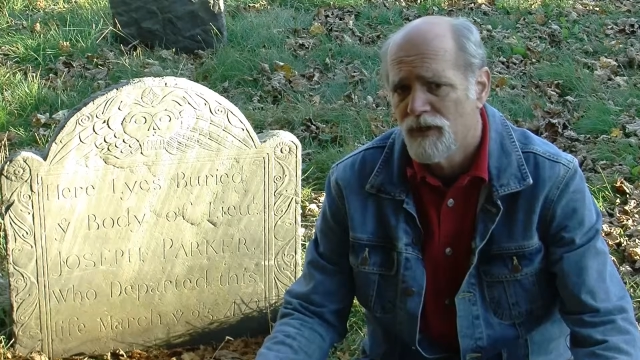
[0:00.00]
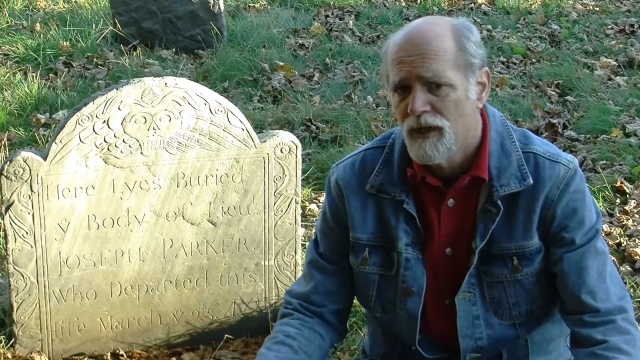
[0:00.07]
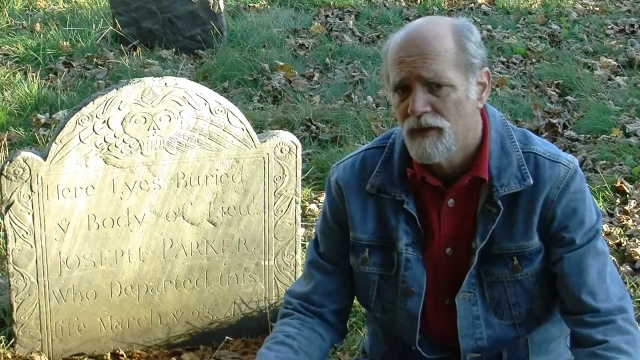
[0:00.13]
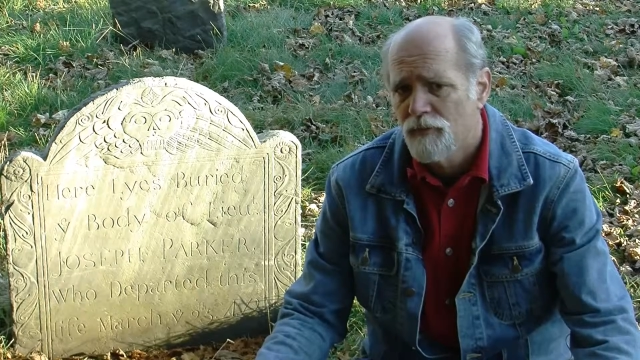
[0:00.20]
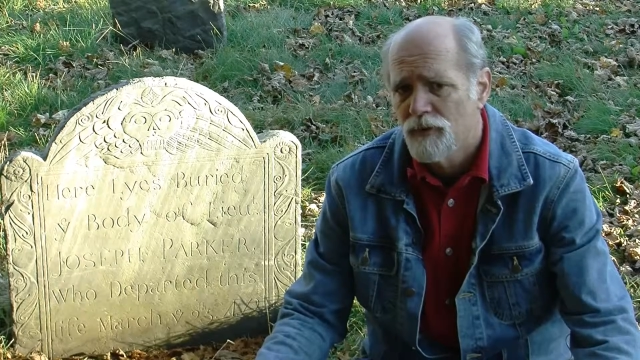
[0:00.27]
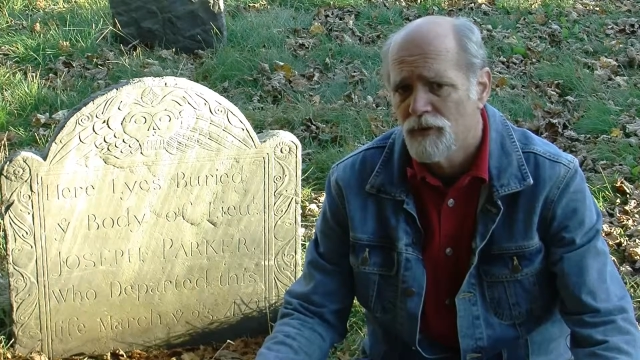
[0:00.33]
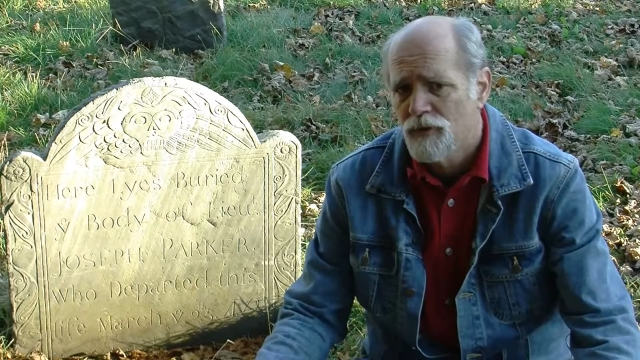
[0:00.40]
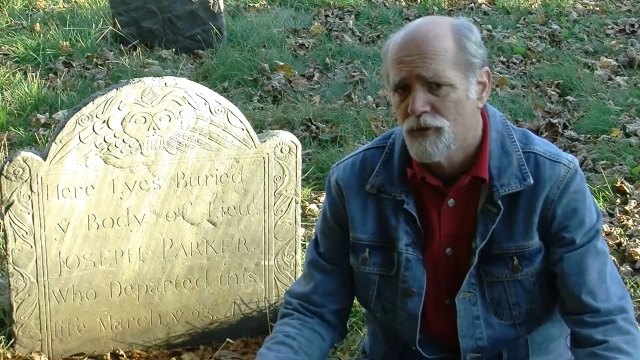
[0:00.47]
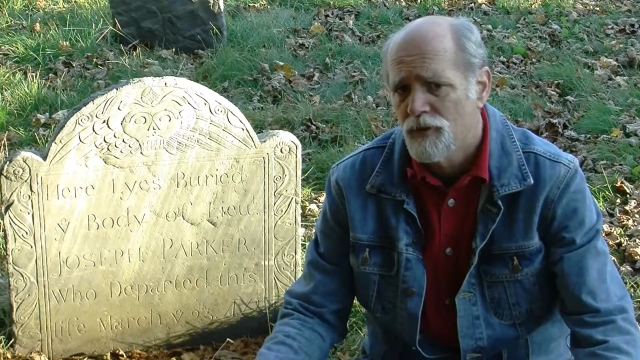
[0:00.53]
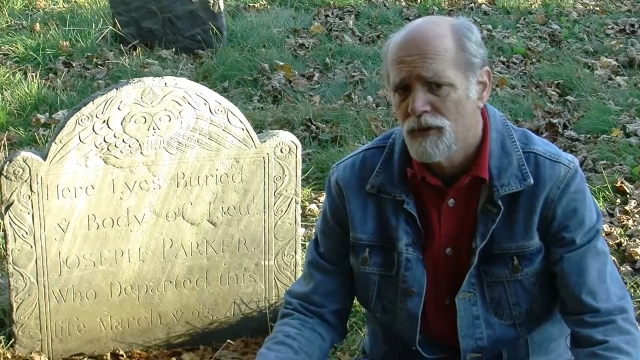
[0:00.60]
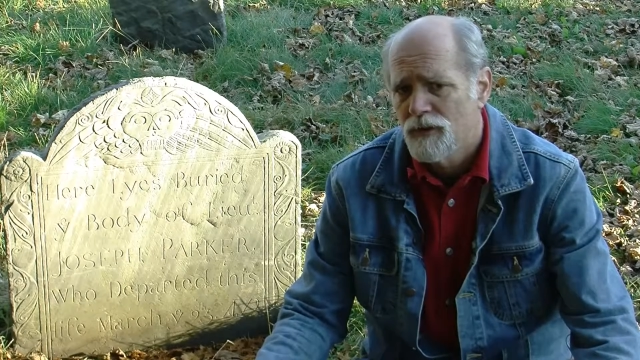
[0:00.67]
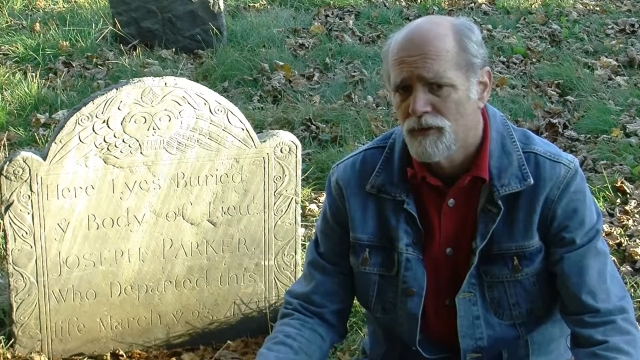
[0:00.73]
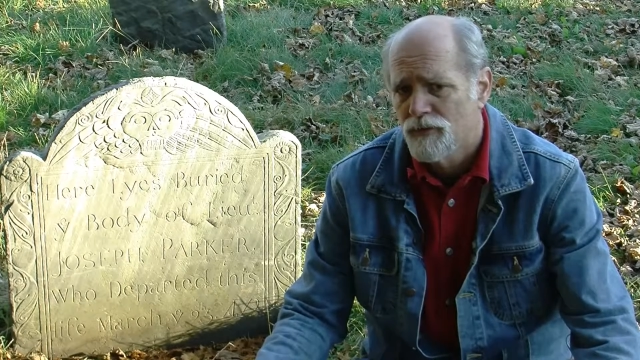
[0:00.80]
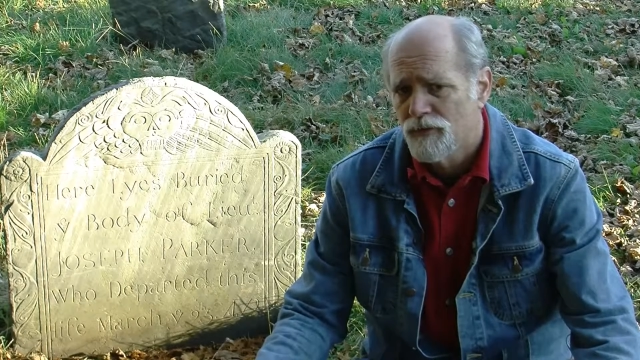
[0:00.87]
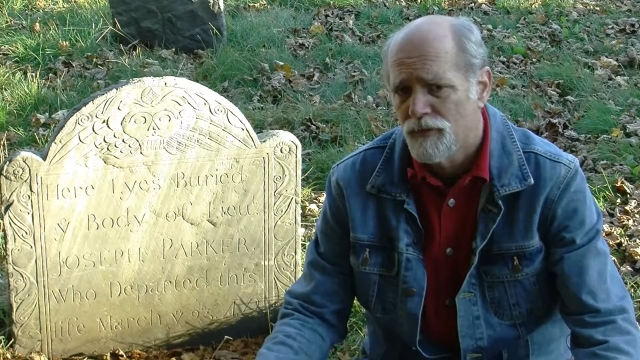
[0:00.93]
sacred
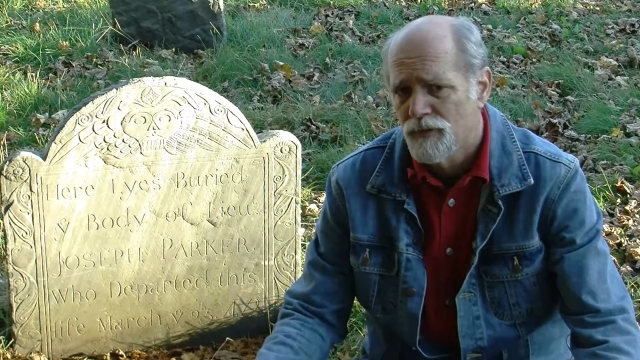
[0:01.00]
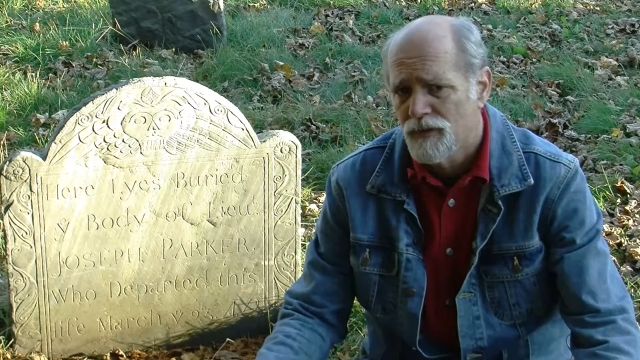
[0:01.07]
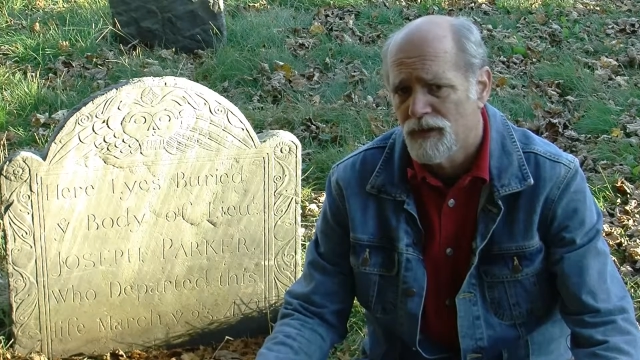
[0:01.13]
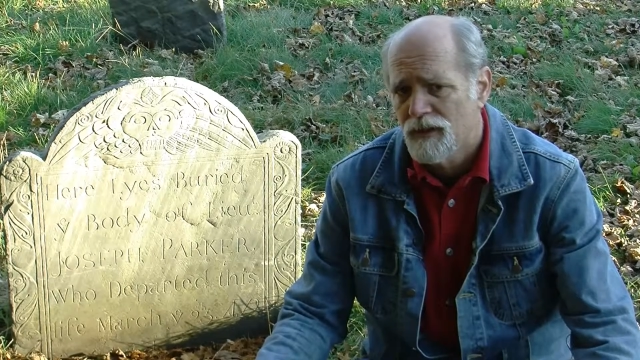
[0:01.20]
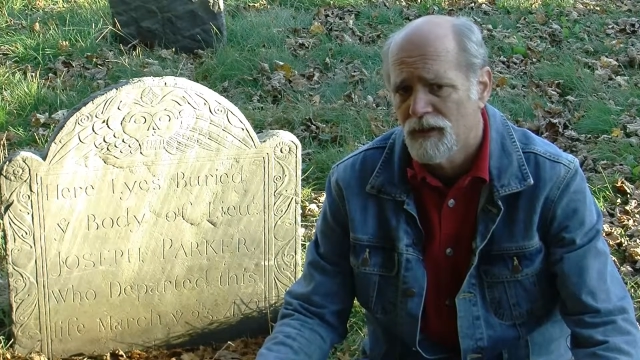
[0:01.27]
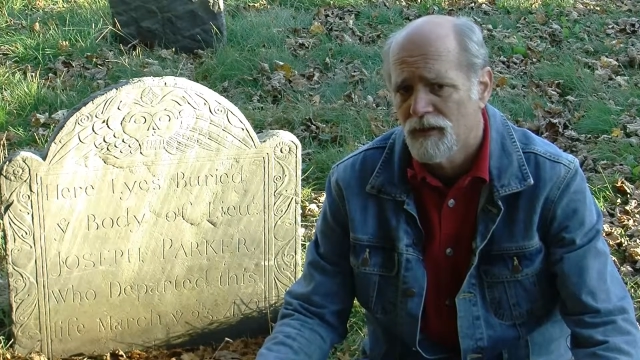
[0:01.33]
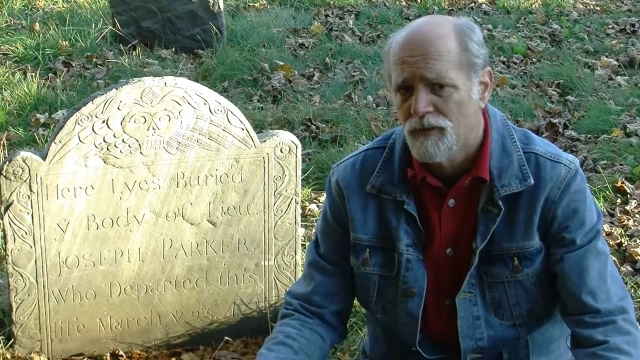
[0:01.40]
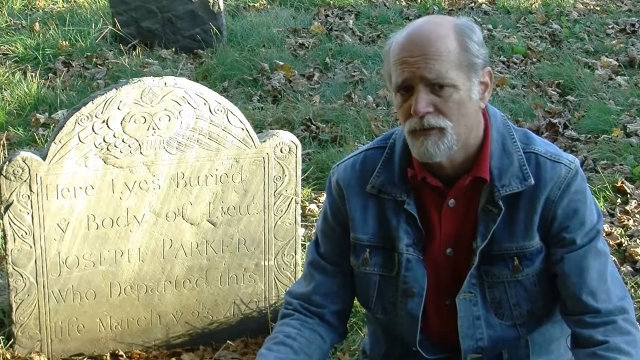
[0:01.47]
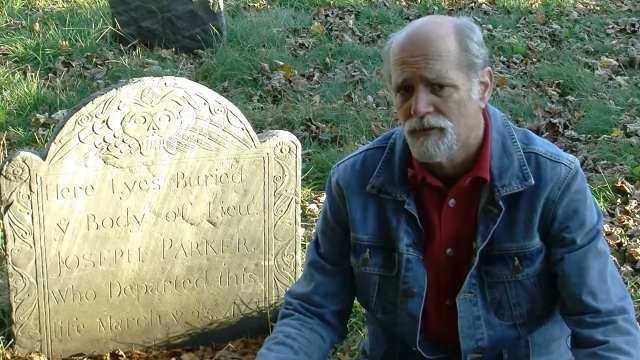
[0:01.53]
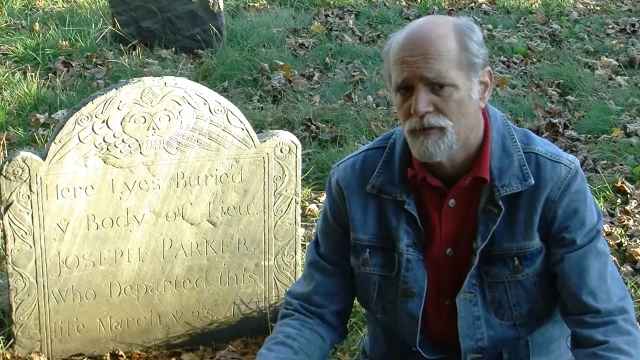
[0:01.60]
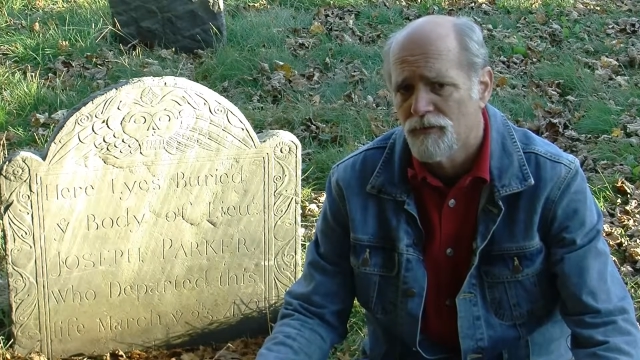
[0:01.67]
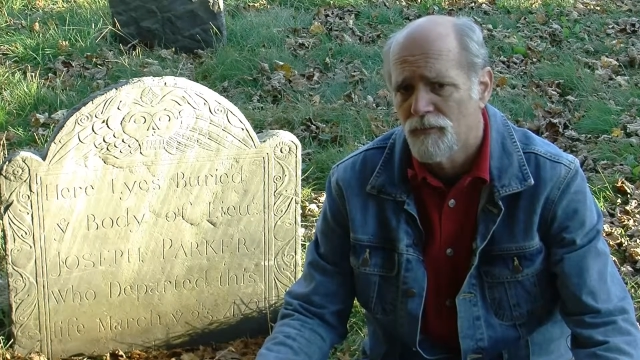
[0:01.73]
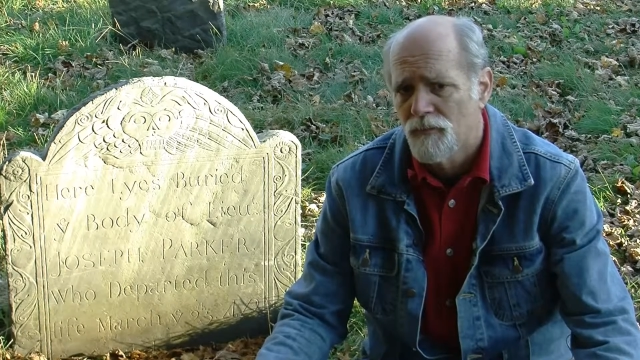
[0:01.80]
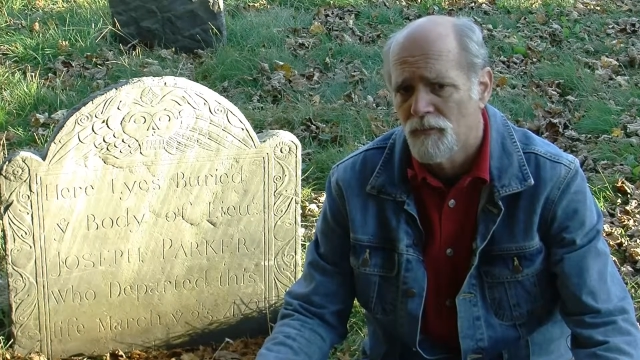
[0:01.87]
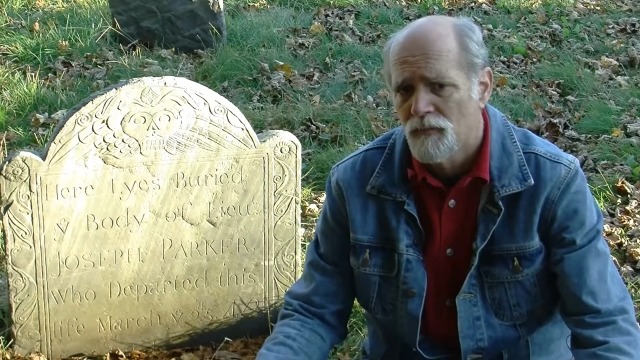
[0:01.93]
trees for the
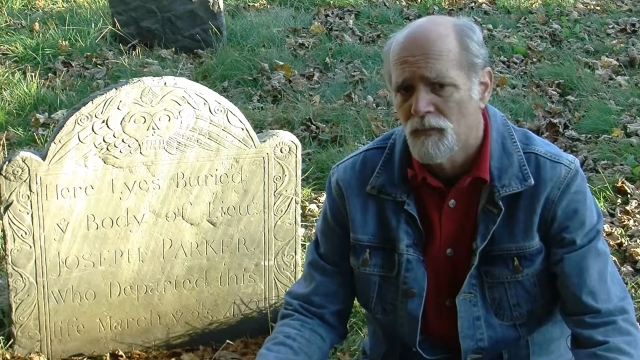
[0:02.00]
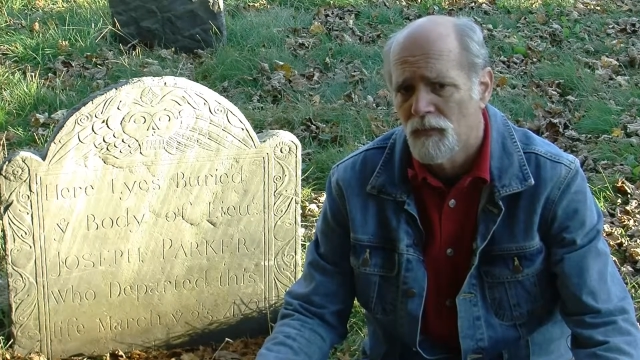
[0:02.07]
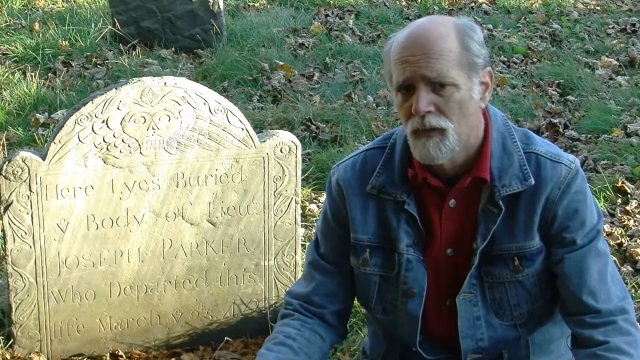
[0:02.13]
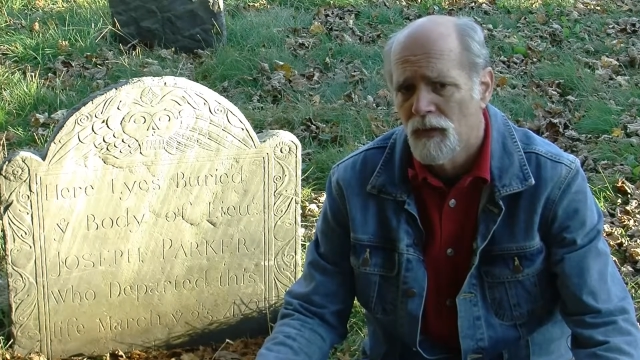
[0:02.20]
Celts,